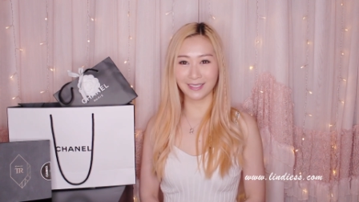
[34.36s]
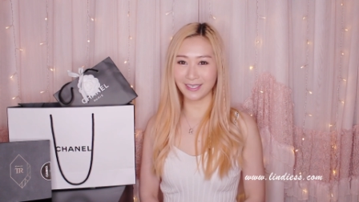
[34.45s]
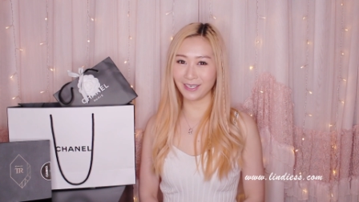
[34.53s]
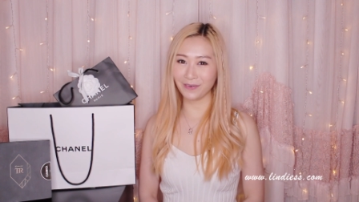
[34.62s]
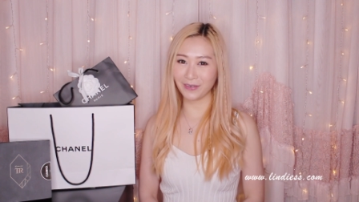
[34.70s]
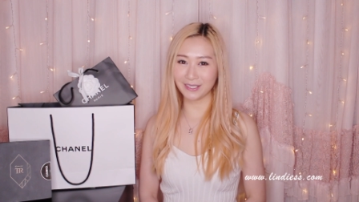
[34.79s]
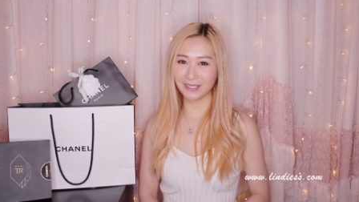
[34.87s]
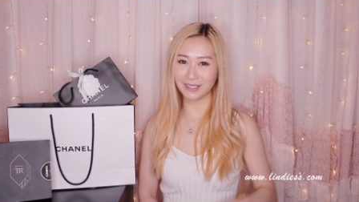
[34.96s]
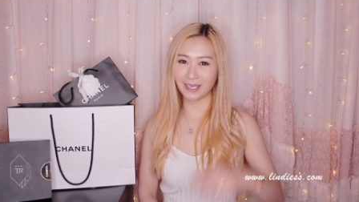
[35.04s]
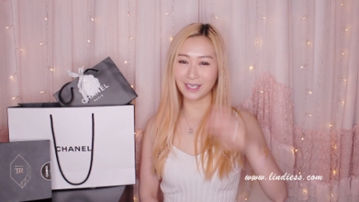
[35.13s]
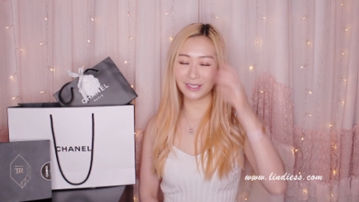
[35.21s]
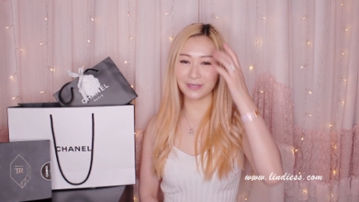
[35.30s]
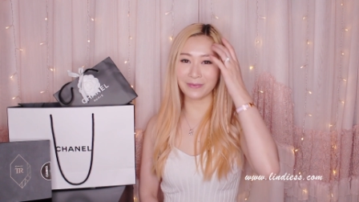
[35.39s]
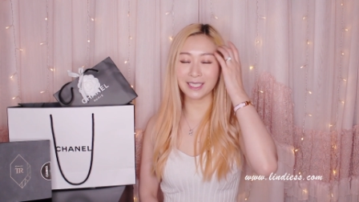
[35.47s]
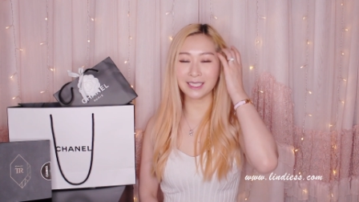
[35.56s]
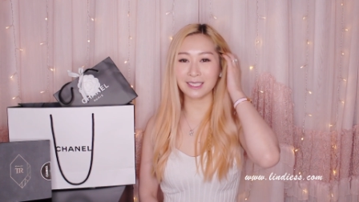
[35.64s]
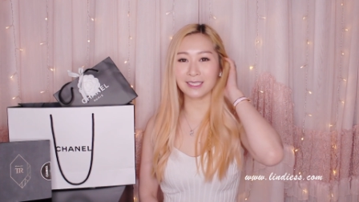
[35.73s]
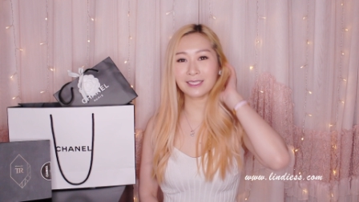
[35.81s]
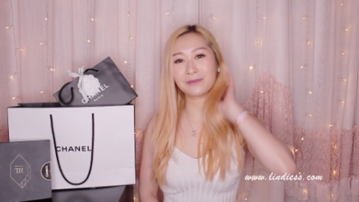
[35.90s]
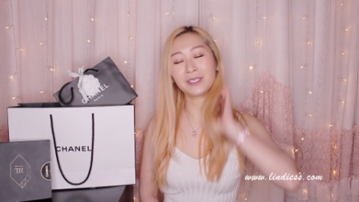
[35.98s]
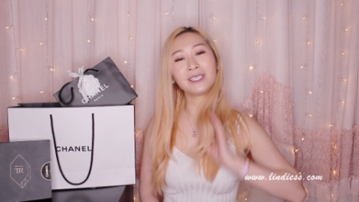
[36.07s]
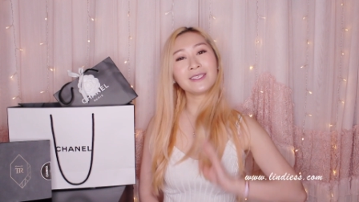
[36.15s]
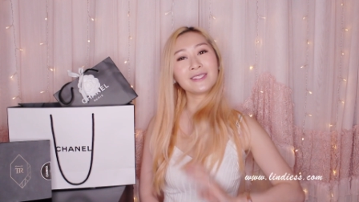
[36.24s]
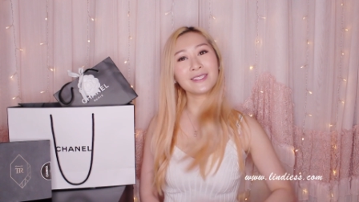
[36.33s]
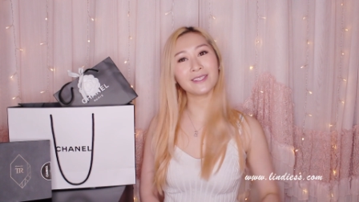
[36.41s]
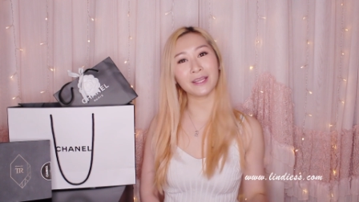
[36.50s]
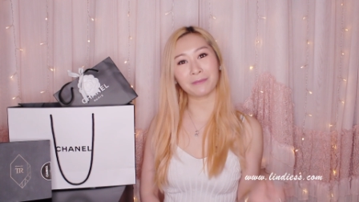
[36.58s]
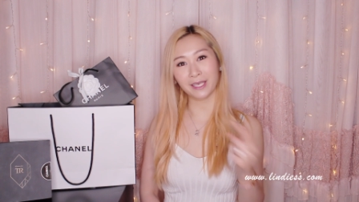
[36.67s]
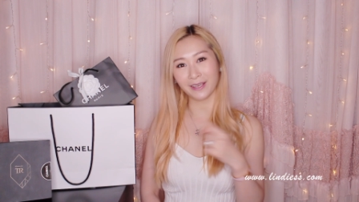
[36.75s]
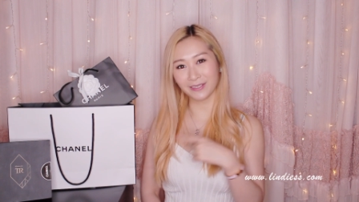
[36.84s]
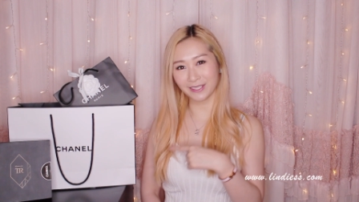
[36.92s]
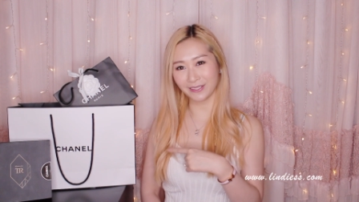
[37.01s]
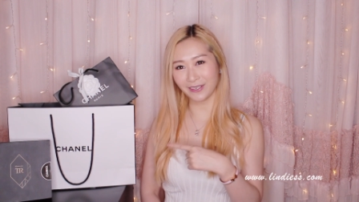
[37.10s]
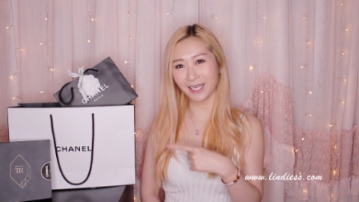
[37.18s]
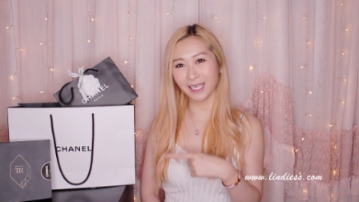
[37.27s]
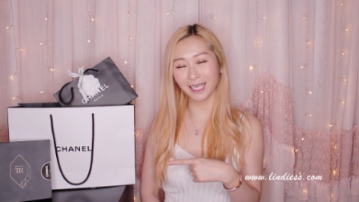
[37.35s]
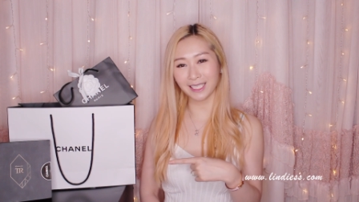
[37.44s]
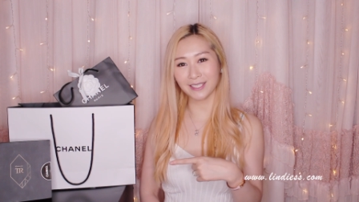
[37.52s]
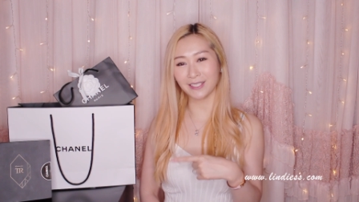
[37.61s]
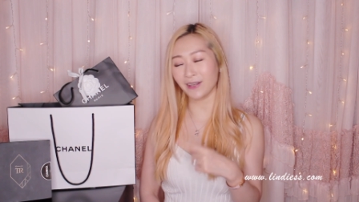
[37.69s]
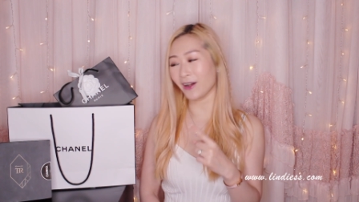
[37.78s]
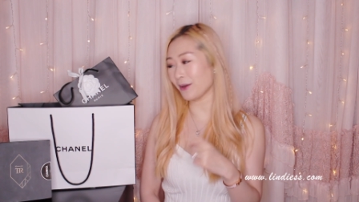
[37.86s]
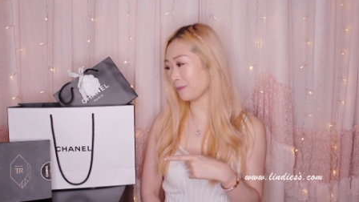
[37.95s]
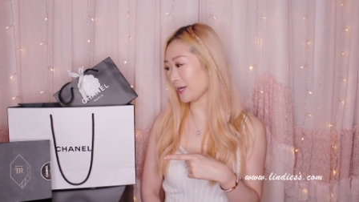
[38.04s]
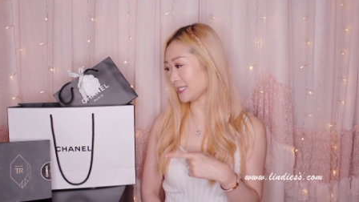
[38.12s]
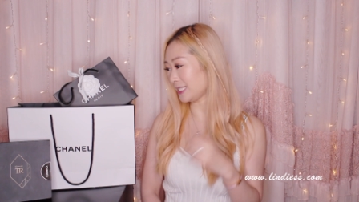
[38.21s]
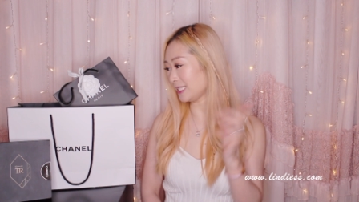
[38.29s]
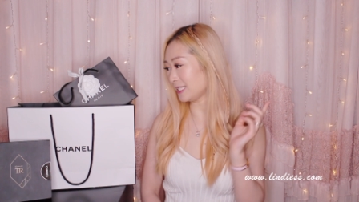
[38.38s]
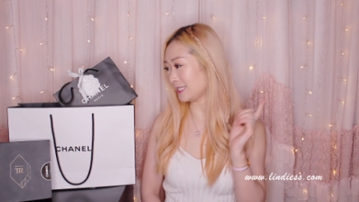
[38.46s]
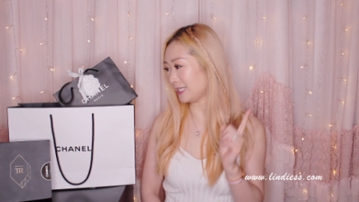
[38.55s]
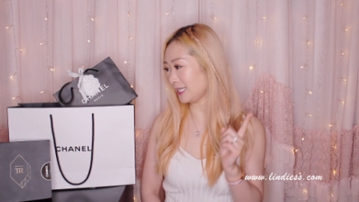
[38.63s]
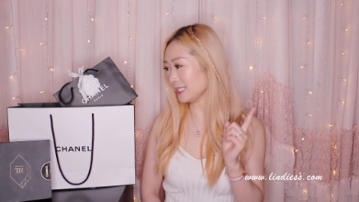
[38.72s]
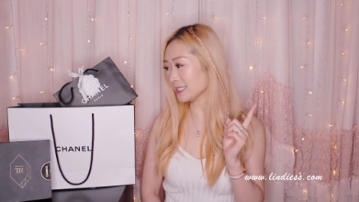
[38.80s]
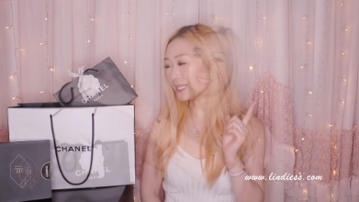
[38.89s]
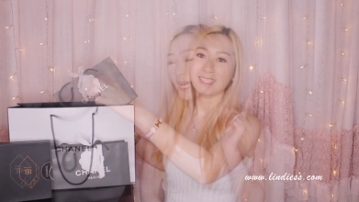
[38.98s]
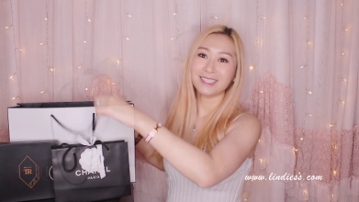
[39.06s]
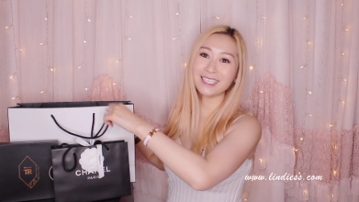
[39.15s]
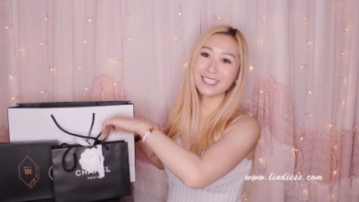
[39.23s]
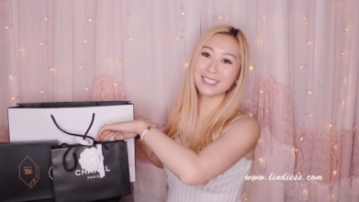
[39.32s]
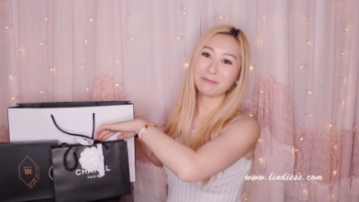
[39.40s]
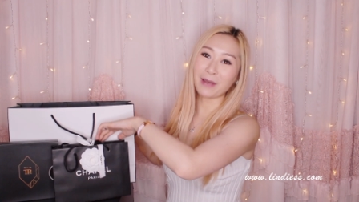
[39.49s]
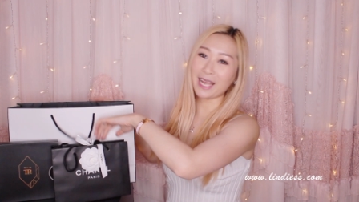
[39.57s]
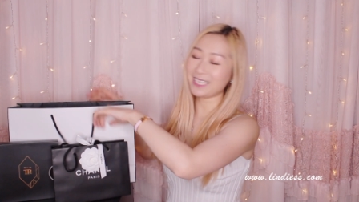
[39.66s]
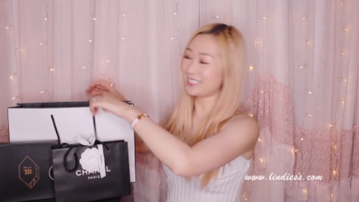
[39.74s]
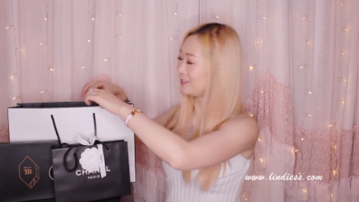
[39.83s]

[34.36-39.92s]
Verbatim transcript: so I don't want to talk too much in this video, so let me go straight into unboxing the things. This bag